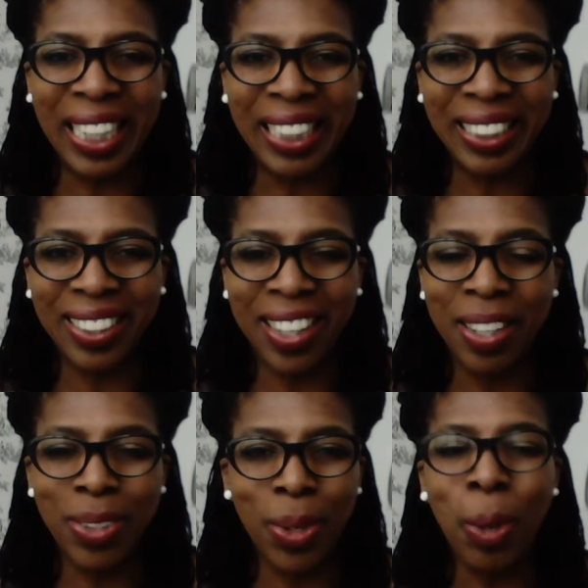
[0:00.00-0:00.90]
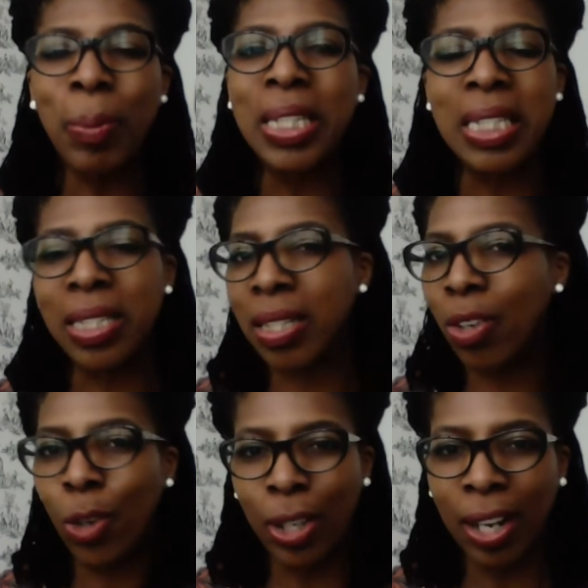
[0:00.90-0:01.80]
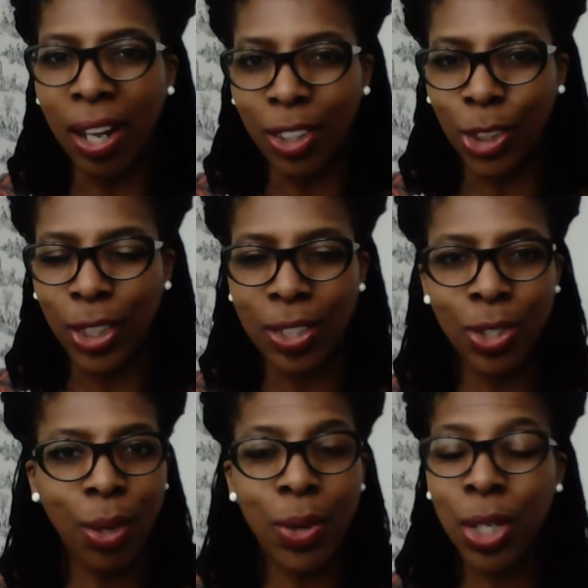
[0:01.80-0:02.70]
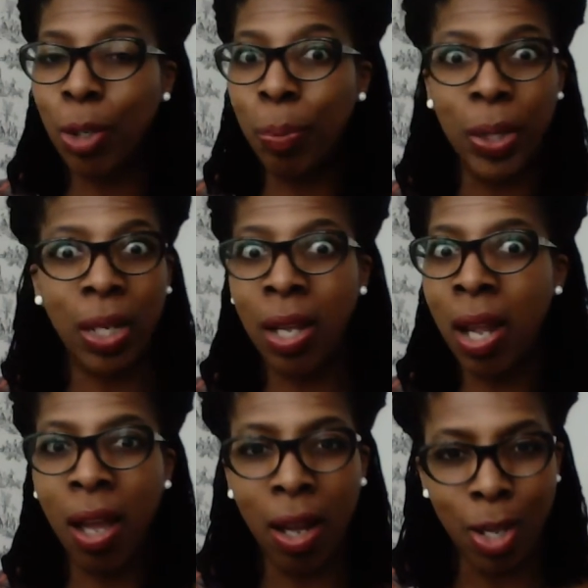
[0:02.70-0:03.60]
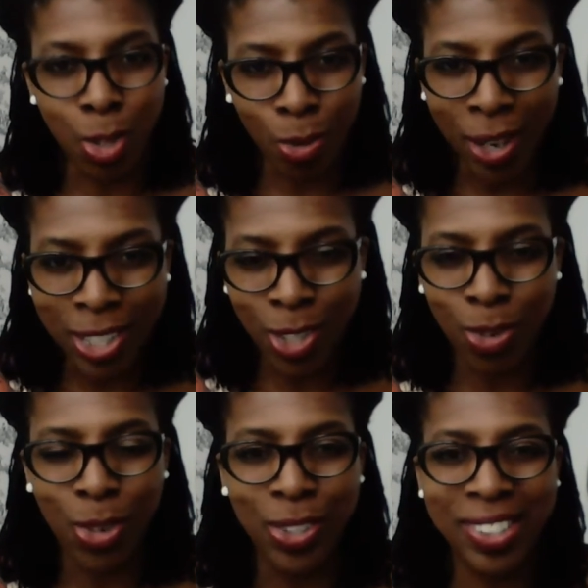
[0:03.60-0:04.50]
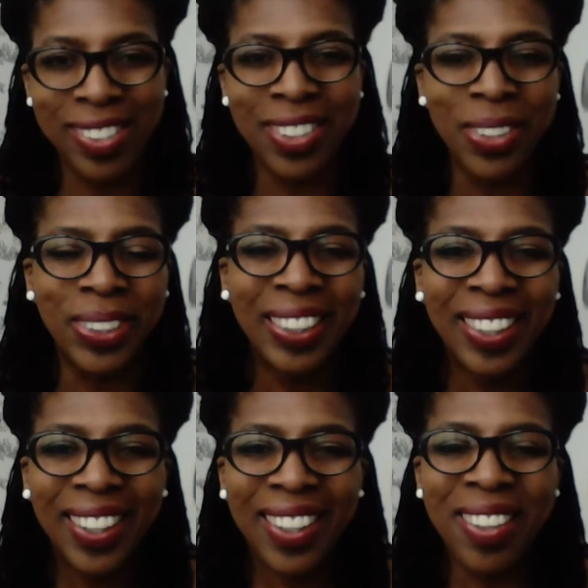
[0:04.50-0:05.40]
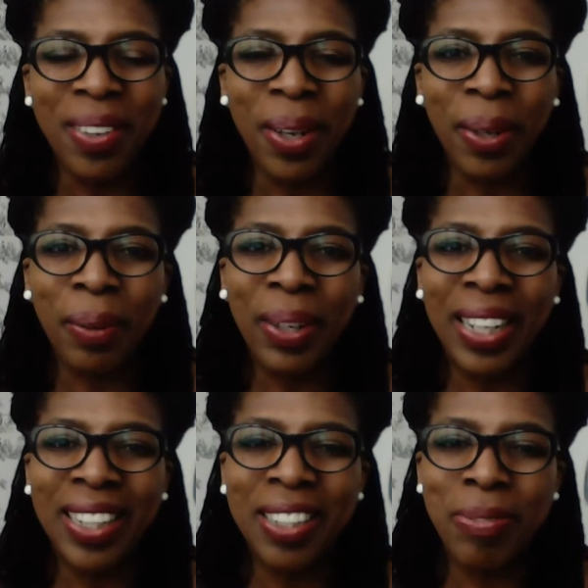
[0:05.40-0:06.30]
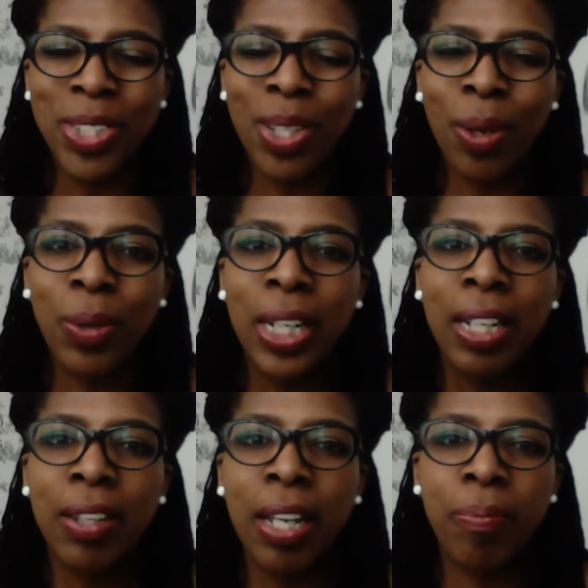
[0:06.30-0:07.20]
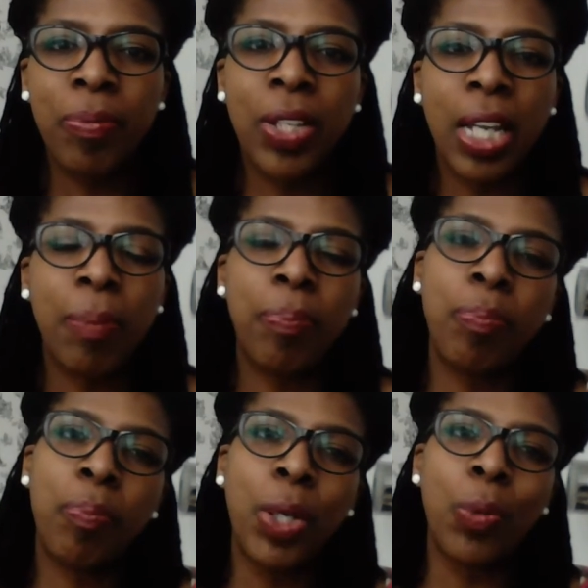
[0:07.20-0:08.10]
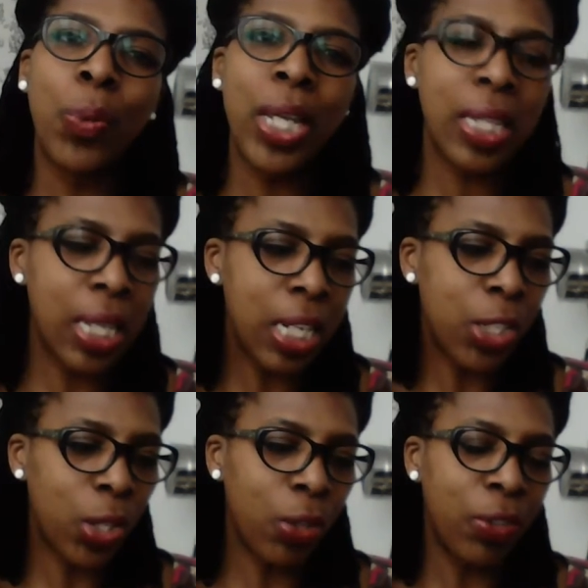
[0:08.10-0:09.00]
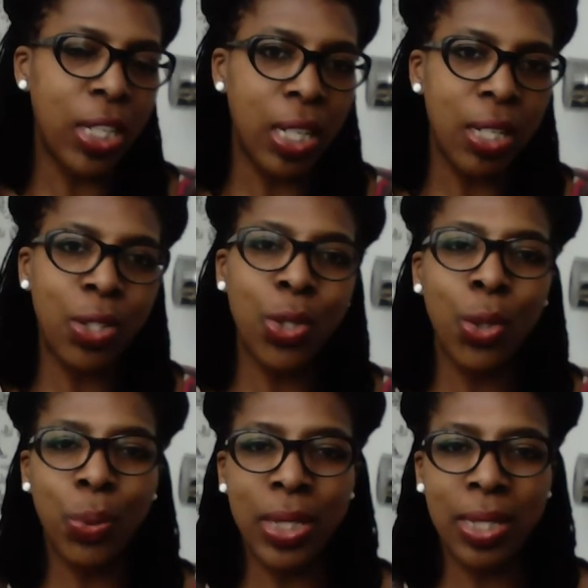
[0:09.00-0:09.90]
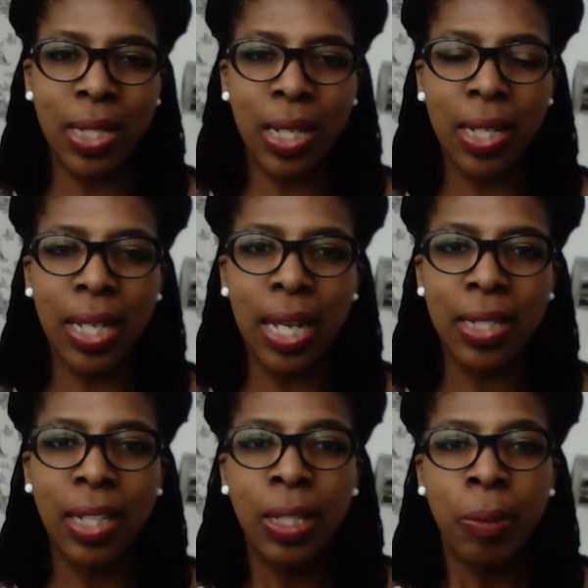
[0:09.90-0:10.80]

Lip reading: and so your business is a lot larger, so it could be a large restaurant, or so that. But with each of these, you will see that